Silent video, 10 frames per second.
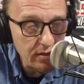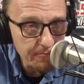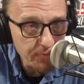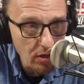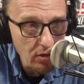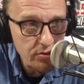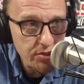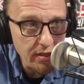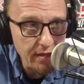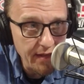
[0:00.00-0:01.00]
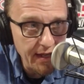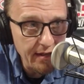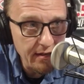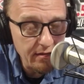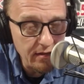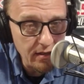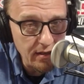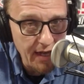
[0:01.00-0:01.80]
approach and then the